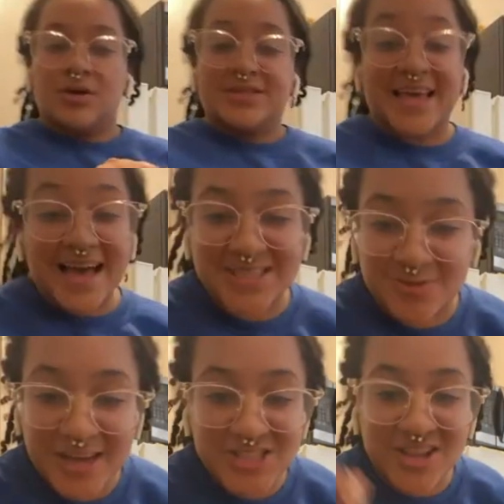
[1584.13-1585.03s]
Yes,
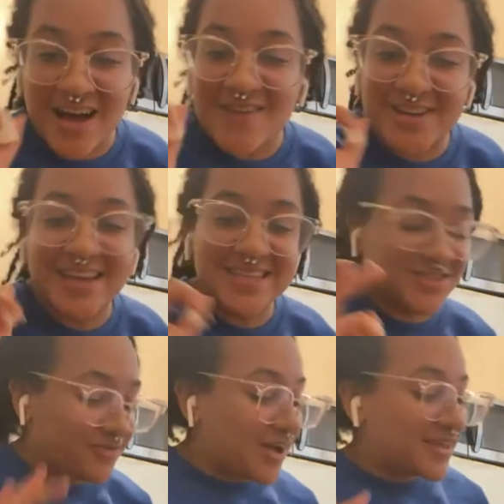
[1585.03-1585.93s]
Rachel Alma is
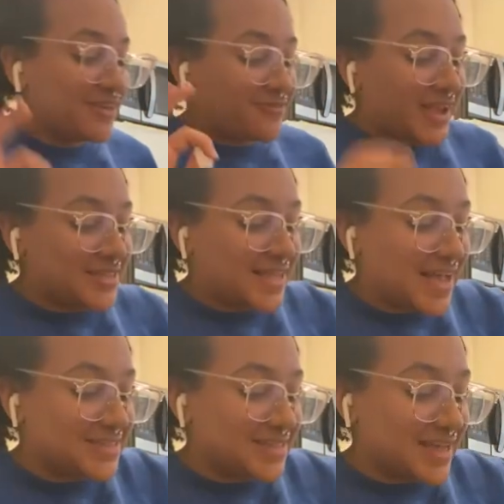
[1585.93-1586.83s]
fucking
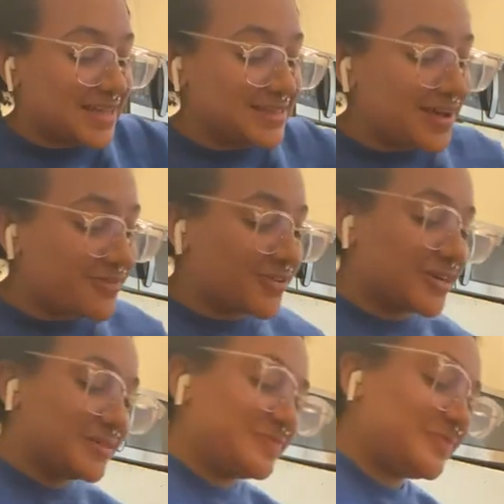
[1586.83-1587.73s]
fantastic. I love her.